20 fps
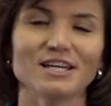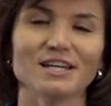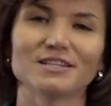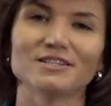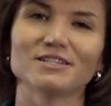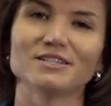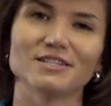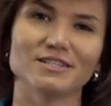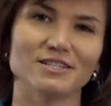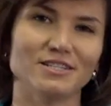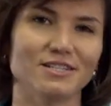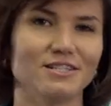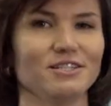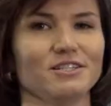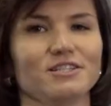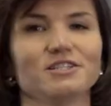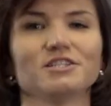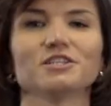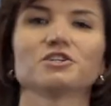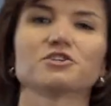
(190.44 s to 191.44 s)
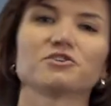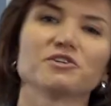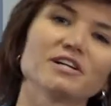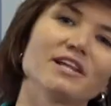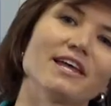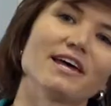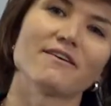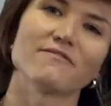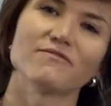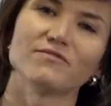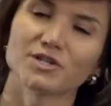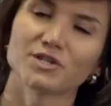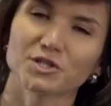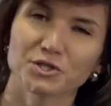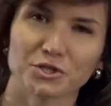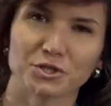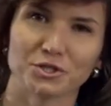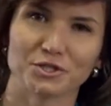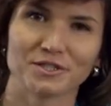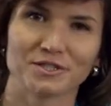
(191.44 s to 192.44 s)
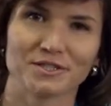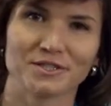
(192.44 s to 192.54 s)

and DC-DC relay version.